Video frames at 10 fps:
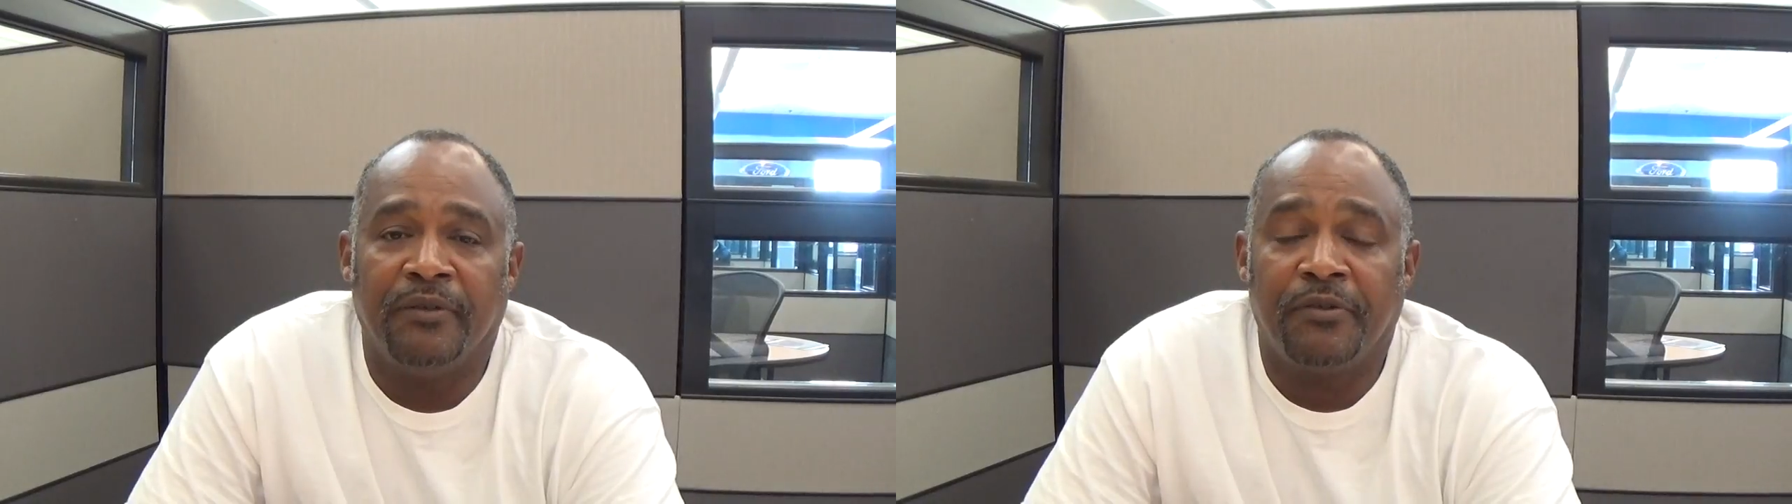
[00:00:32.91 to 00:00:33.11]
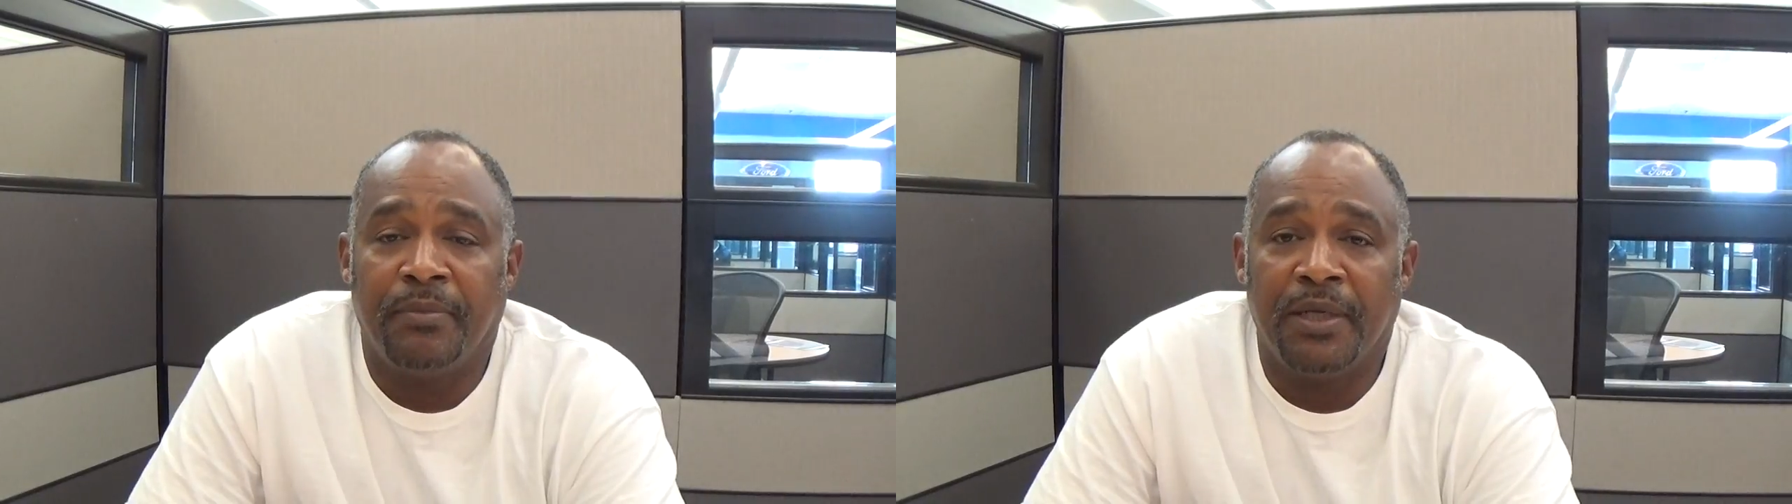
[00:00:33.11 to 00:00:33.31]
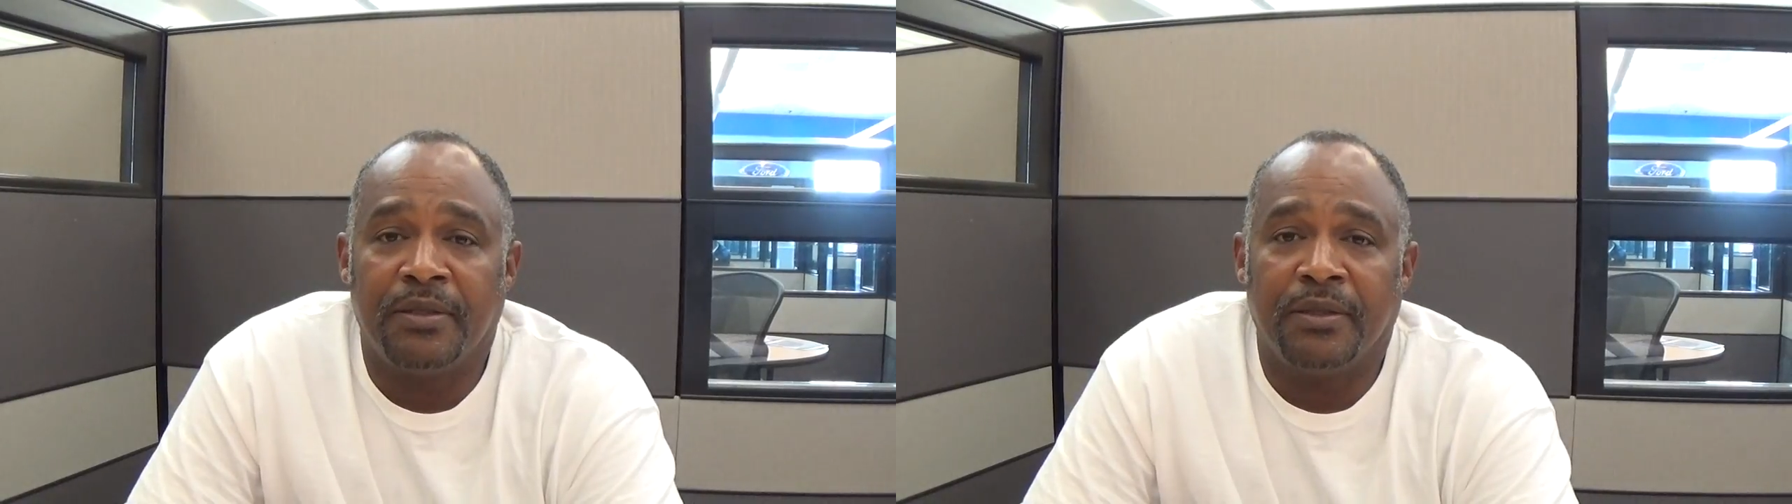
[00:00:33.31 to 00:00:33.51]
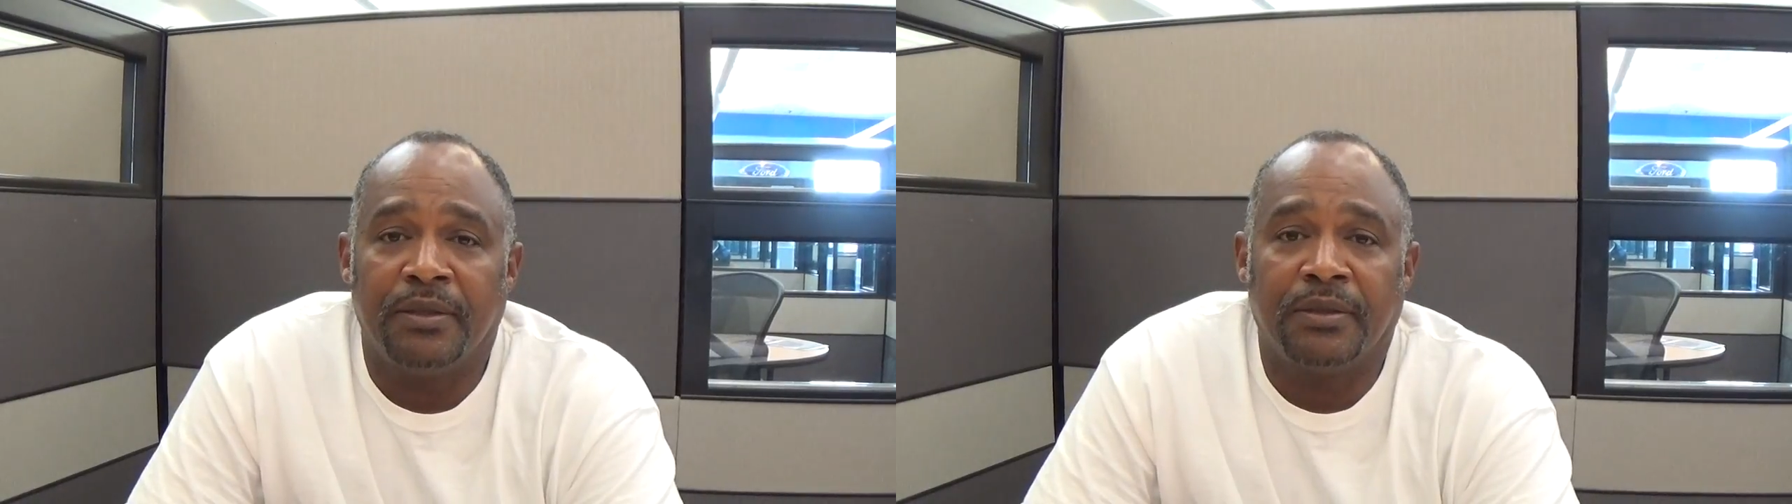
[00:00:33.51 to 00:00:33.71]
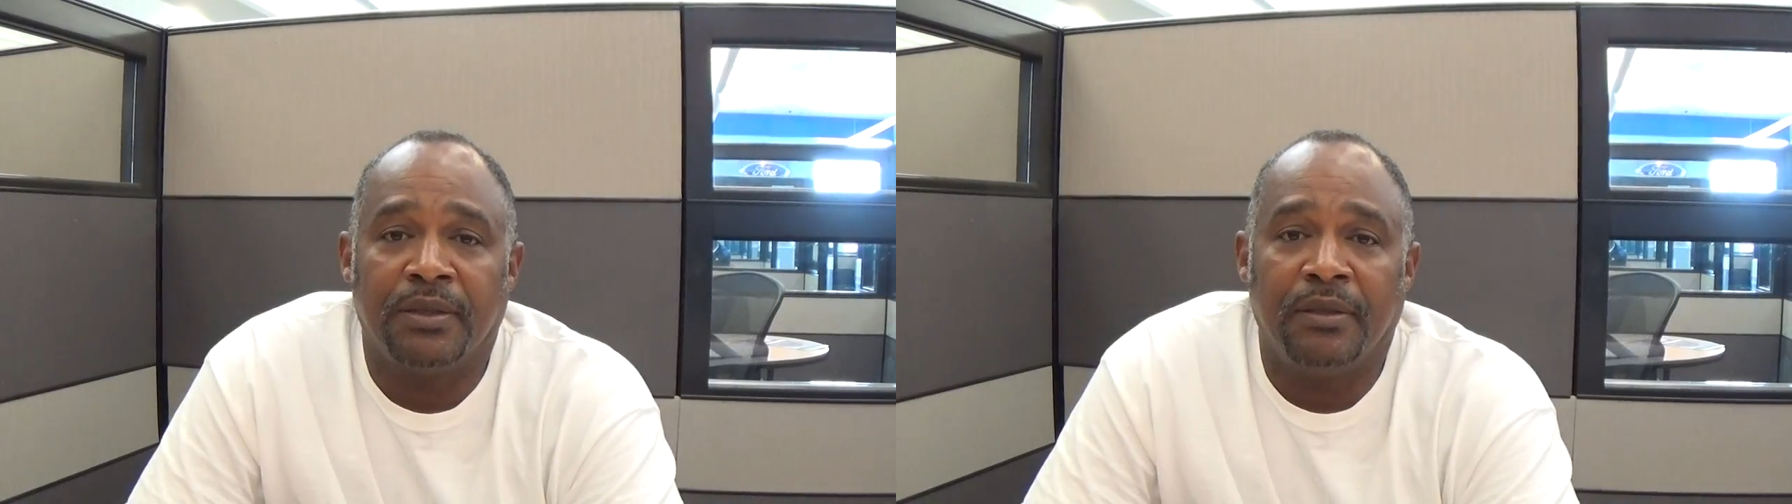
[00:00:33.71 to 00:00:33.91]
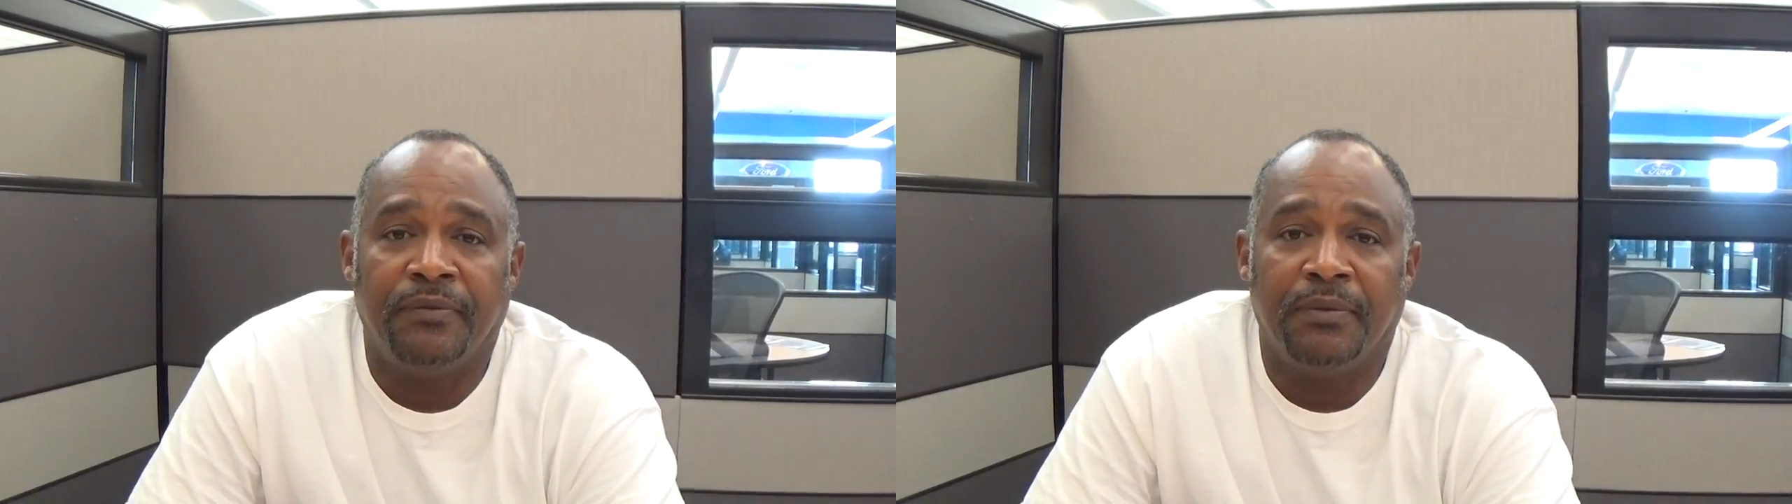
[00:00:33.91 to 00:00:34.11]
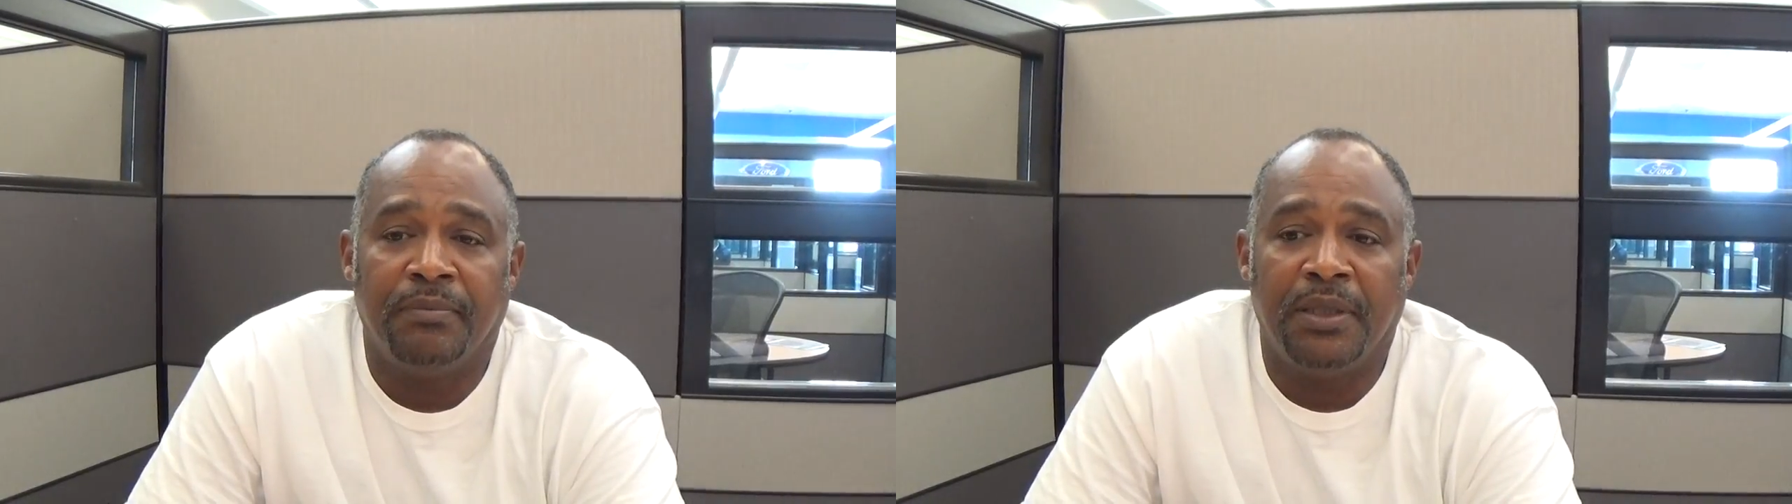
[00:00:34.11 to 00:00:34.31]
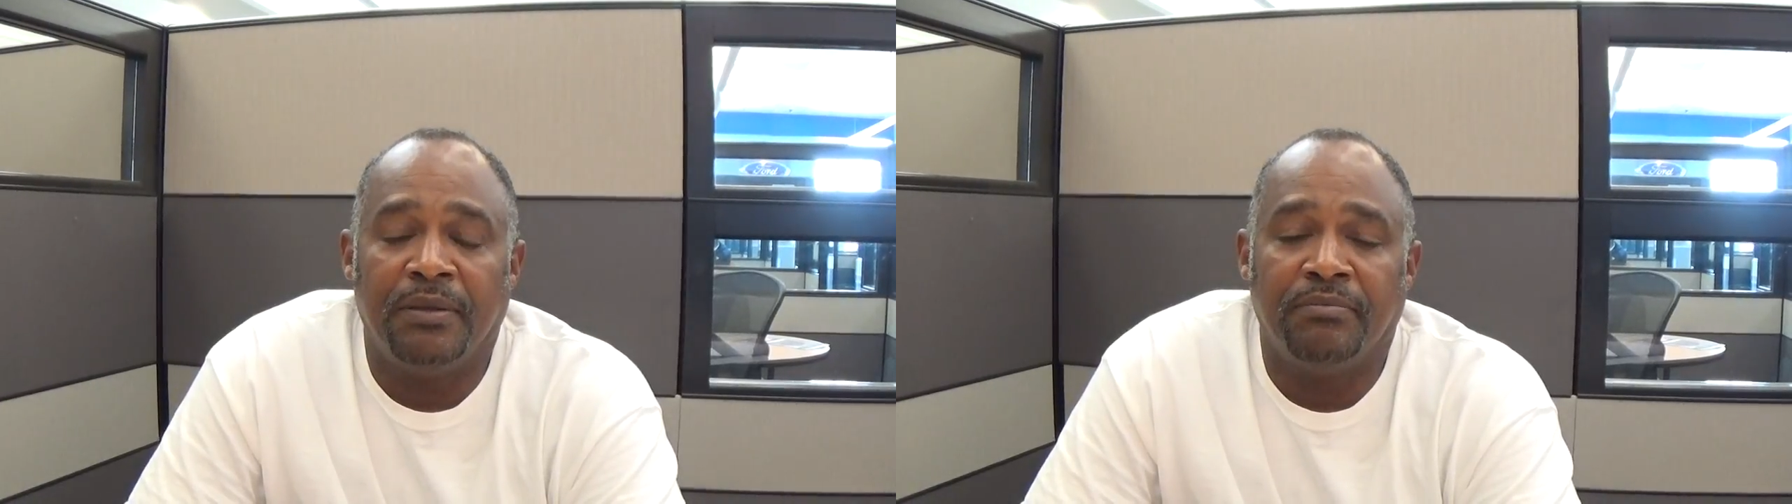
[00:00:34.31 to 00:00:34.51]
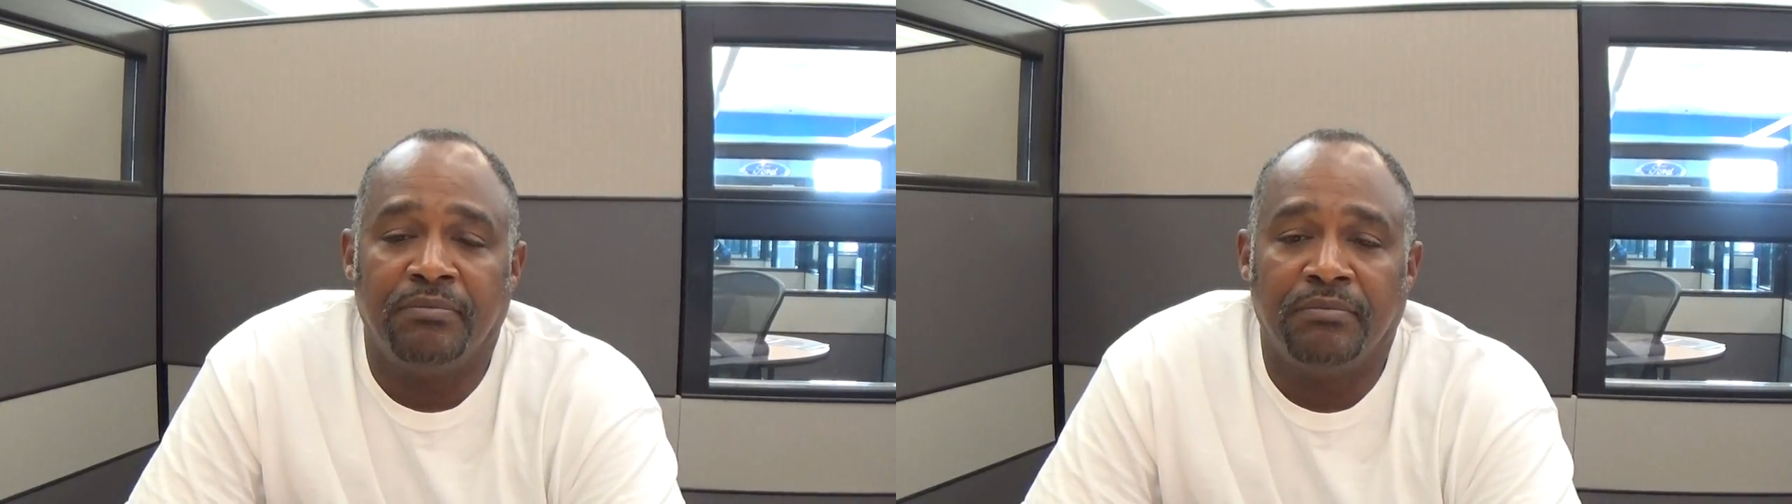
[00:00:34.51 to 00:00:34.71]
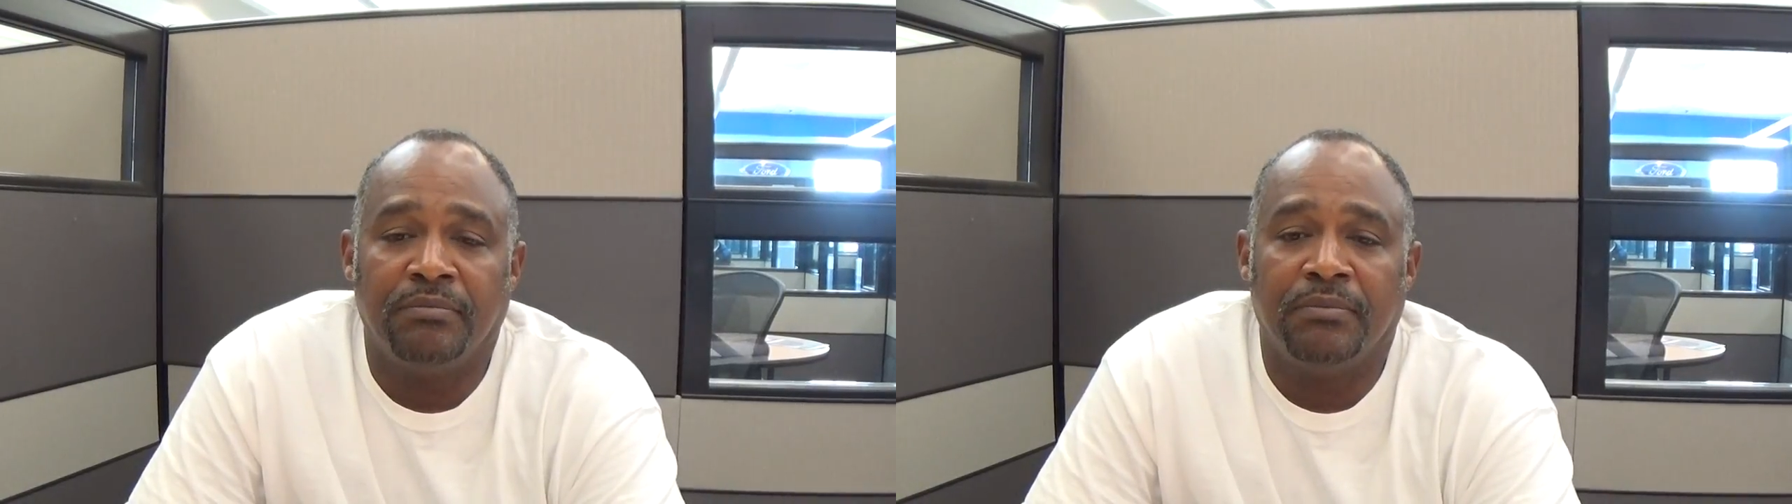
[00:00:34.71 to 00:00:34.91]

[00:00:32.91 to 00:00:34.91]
information and stuff, and been